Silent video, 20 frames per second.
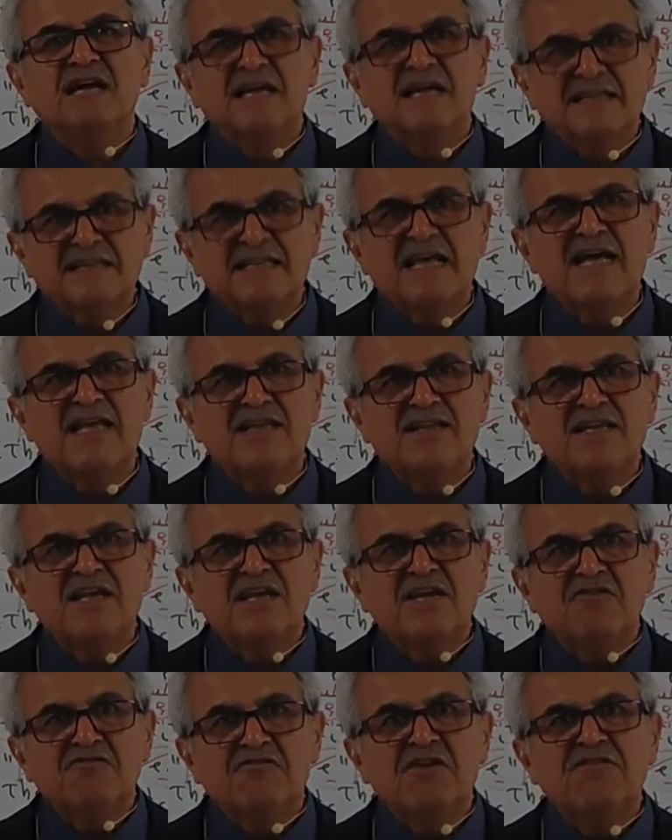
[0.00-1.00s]
then
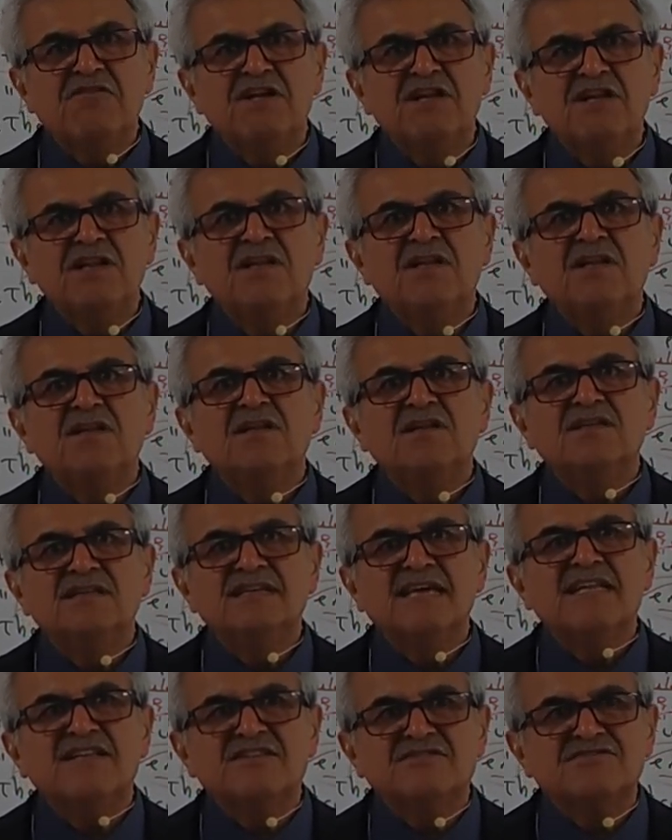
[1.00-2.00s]
we will
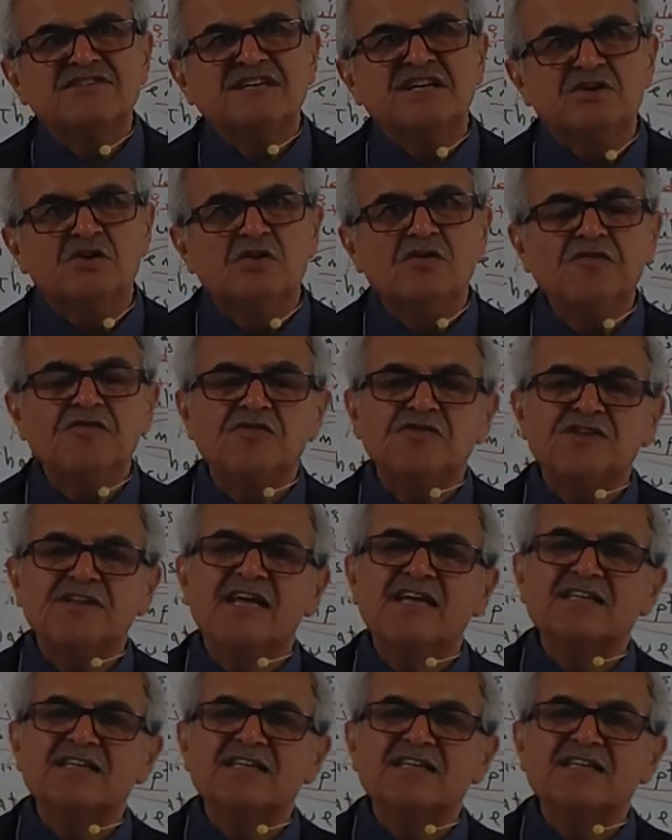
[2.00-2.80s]
get rid of that